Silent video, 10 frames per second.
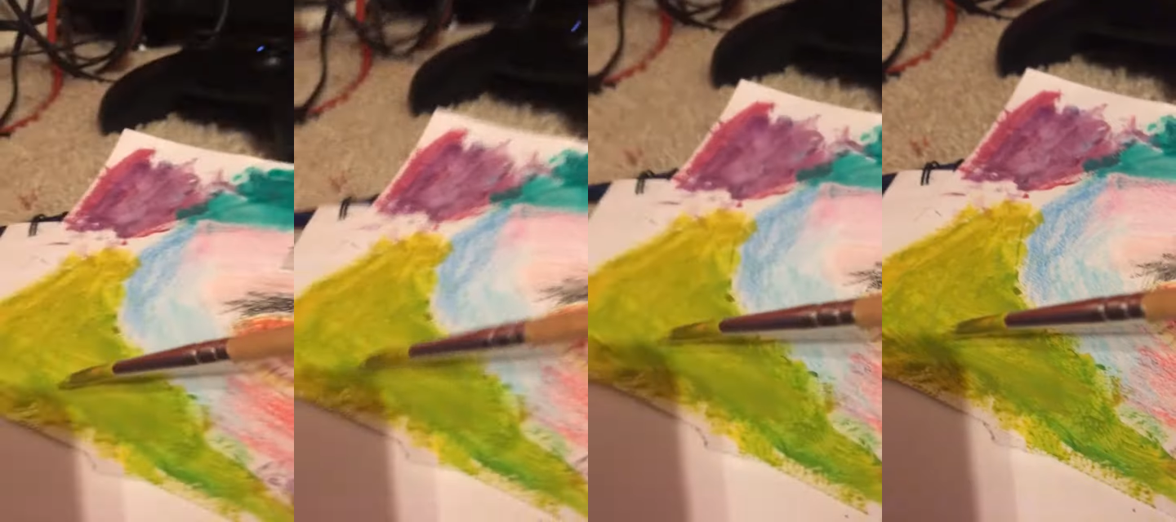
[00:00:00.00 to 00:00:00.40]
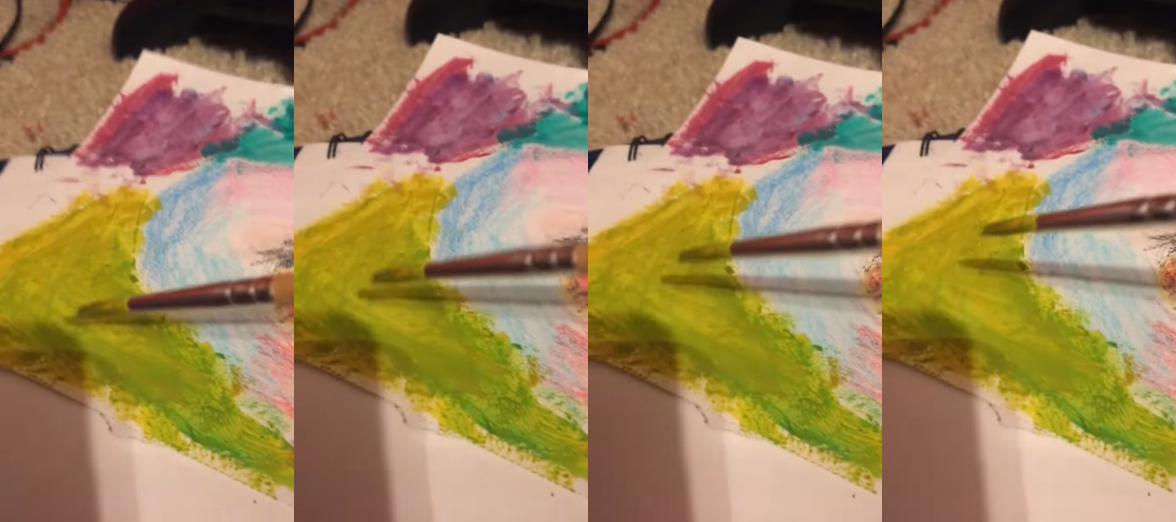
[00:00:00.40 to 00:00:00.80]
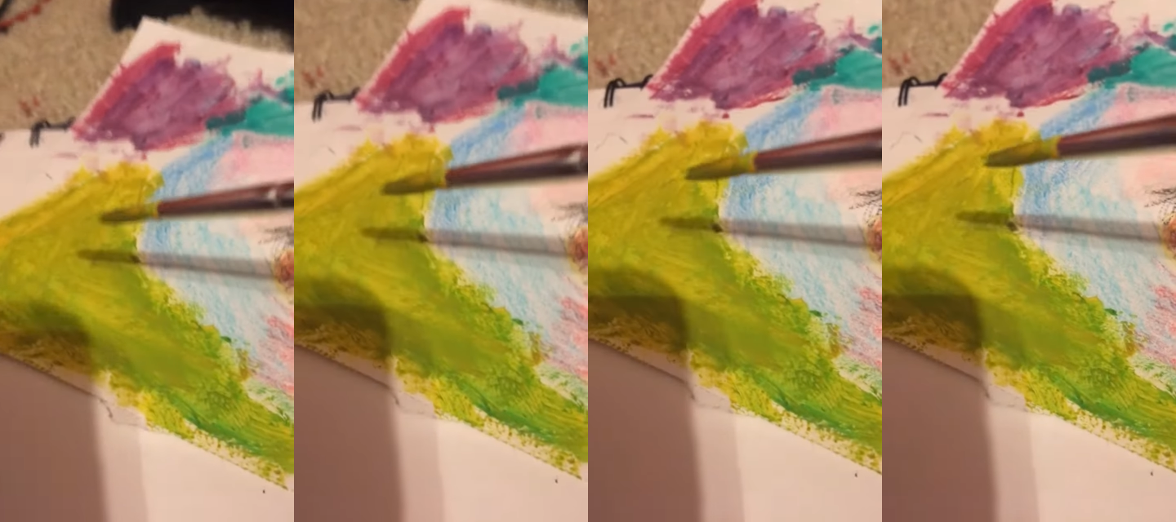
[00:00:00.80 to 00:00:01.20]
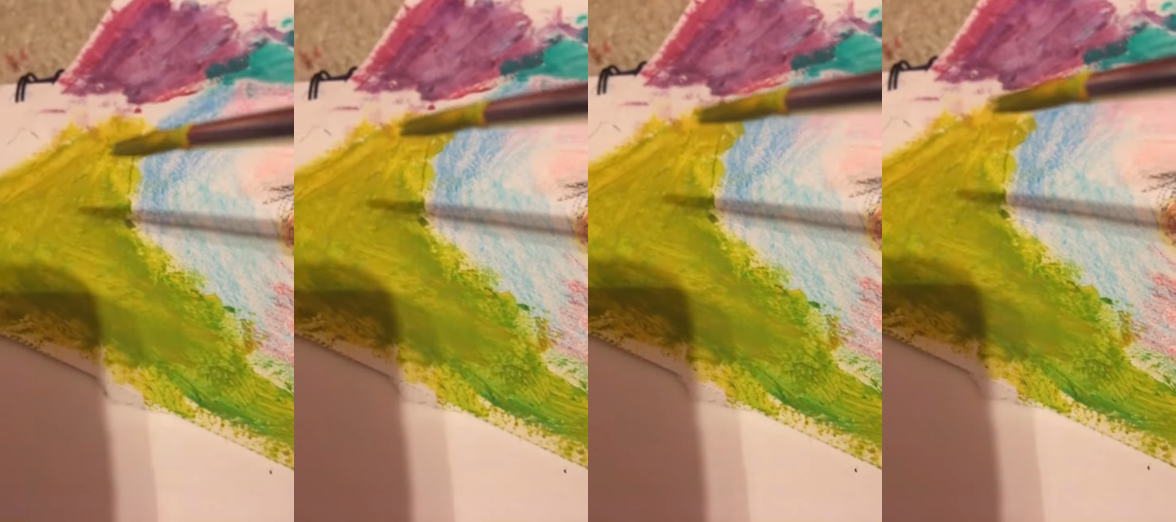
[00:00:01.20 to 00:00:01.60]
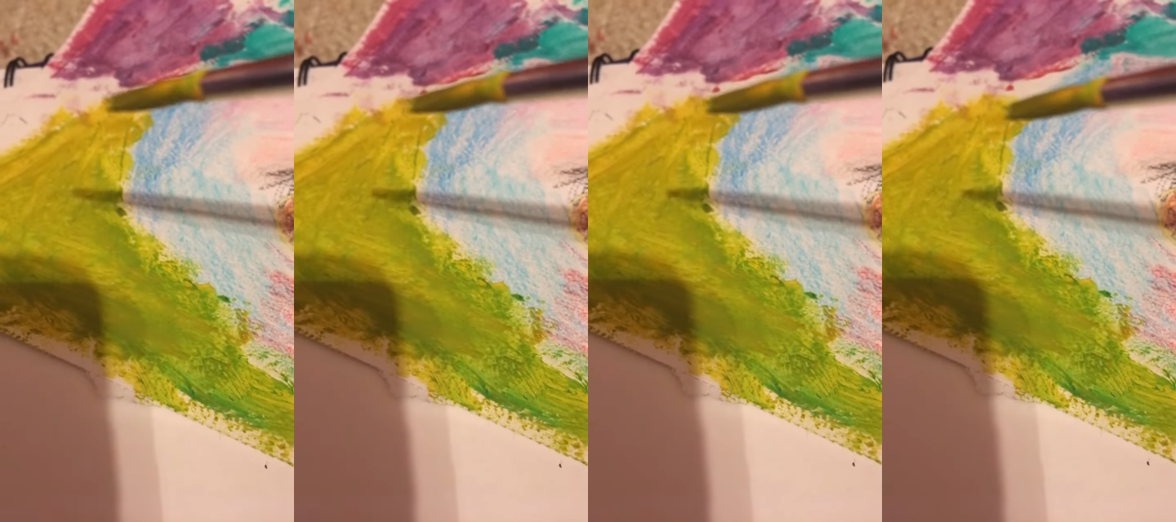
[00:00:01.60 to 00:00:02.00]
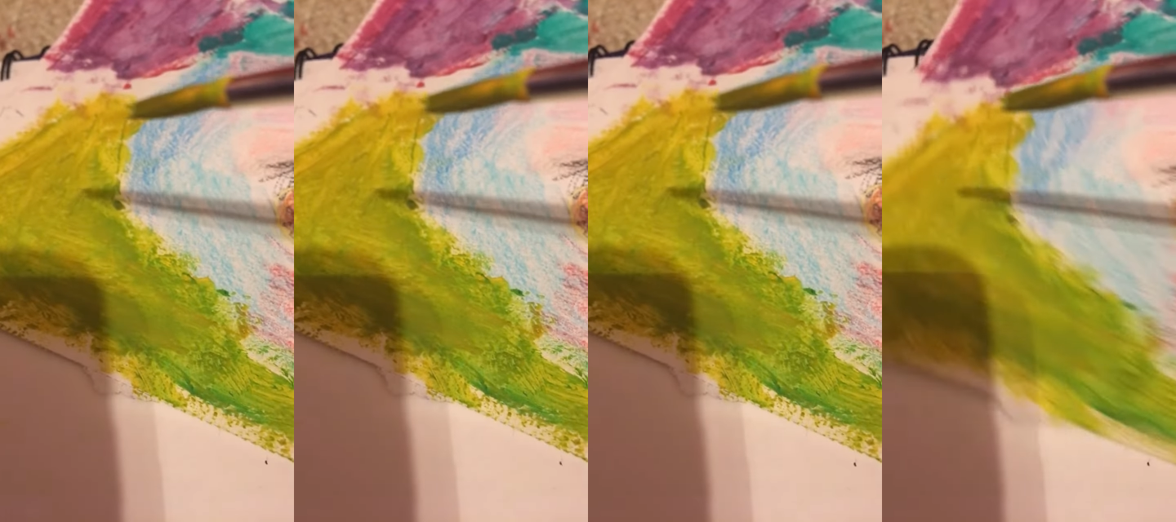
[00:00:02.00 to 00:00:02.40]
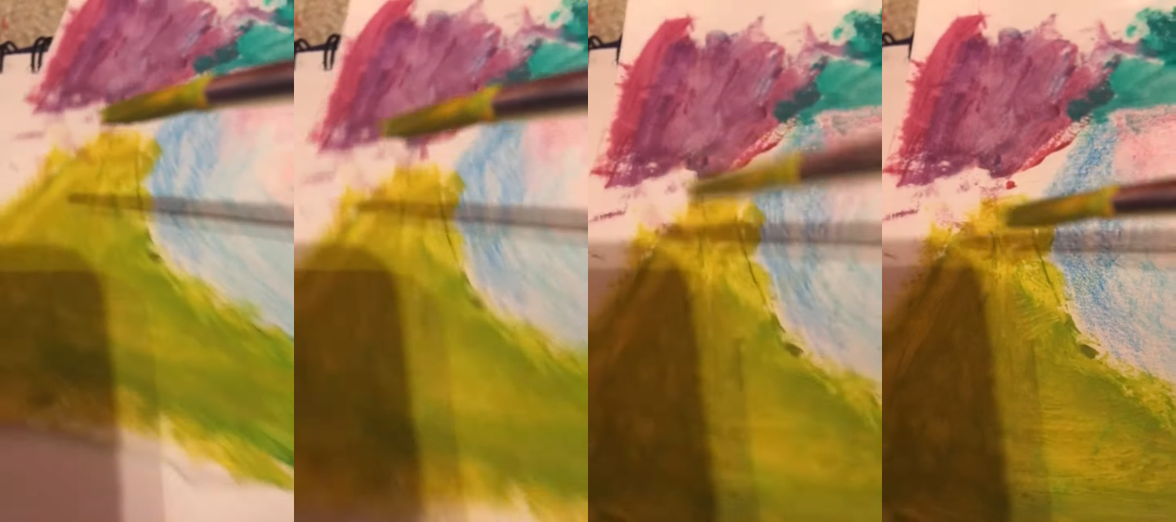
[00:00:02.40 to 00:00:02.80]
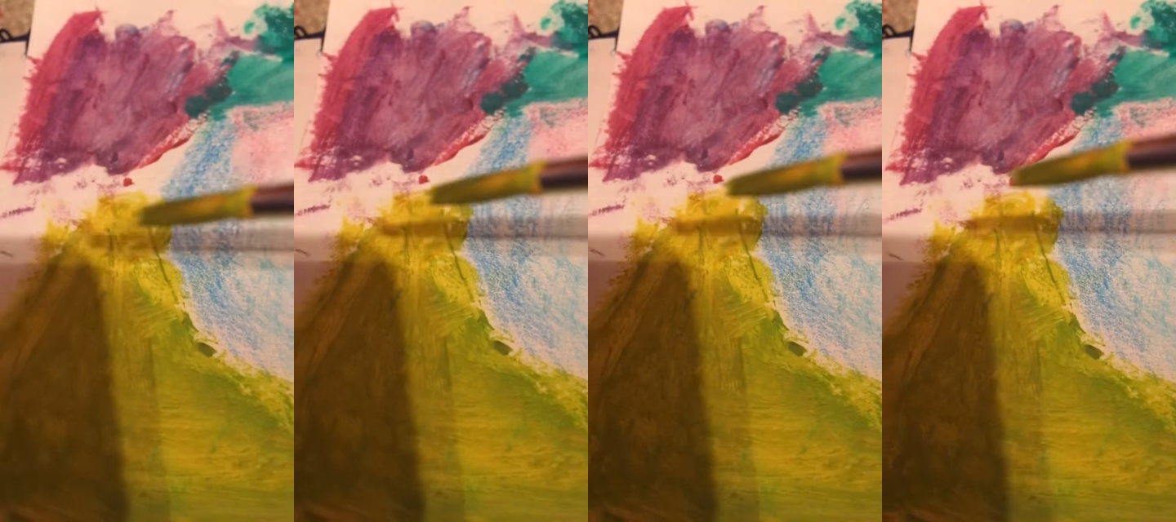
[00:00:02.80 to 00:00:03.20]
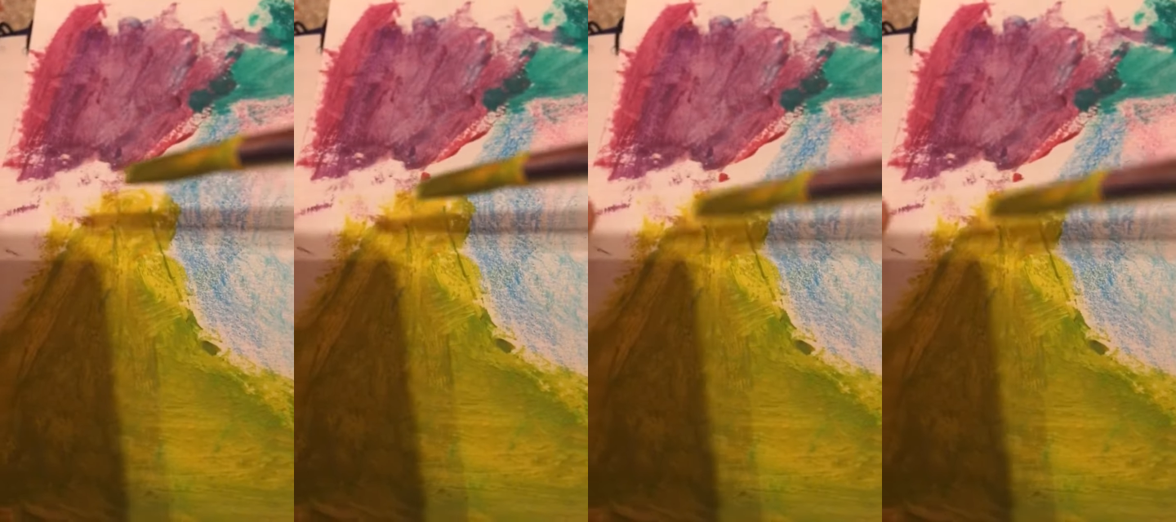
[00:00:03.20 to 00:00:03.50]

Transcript: Nobody's mouth can be seen.